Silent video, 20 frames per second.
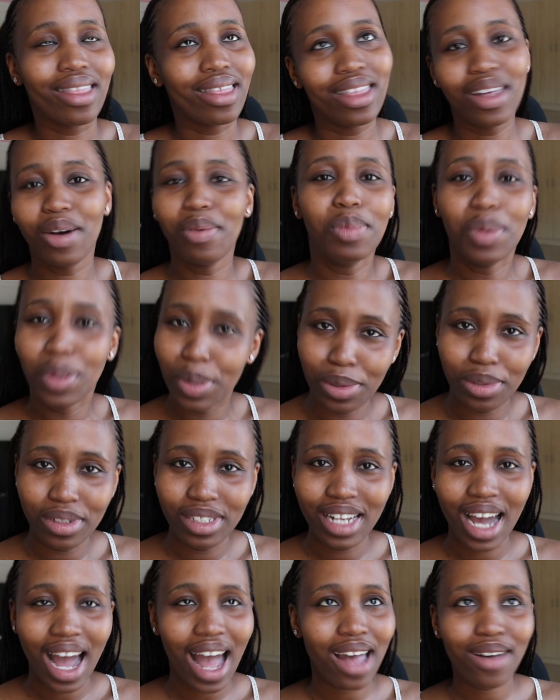the
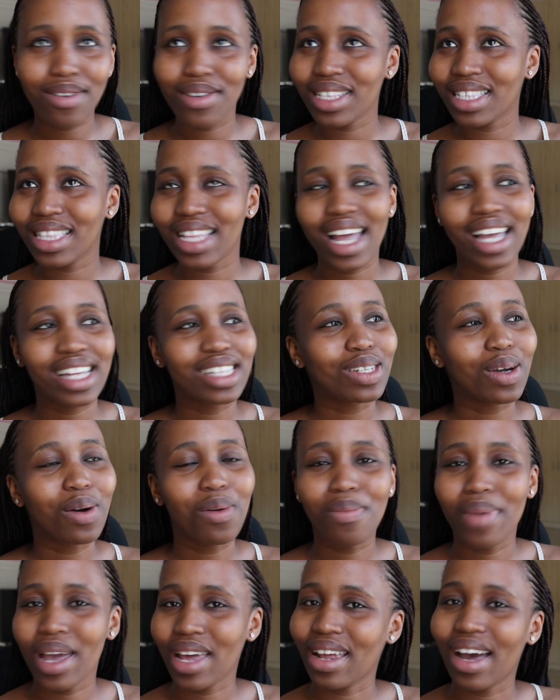mood. I was like,
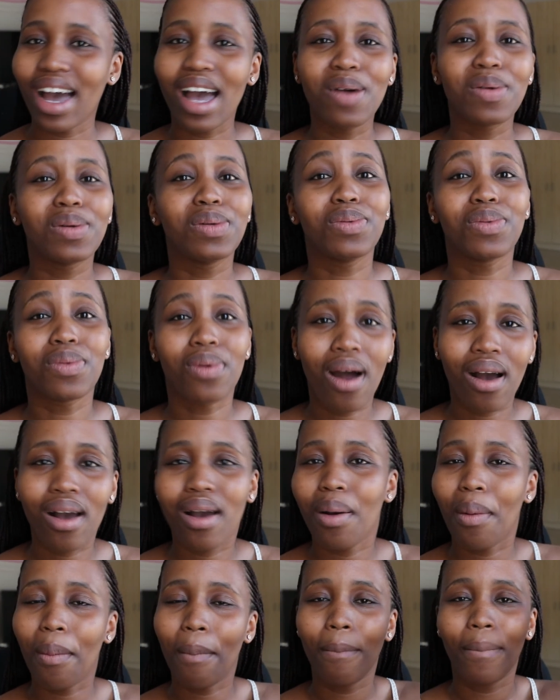don't matter, I will
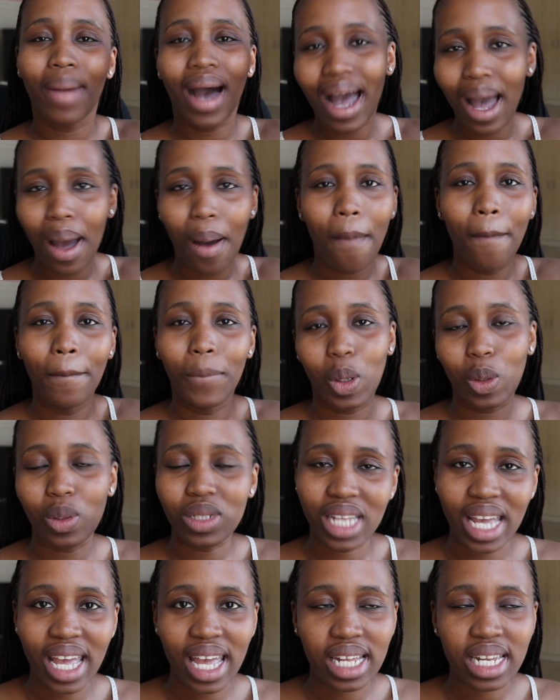rock my
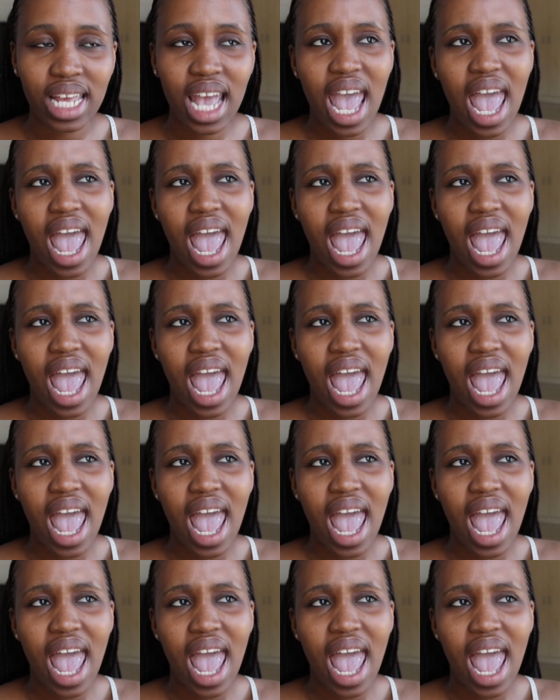bald head.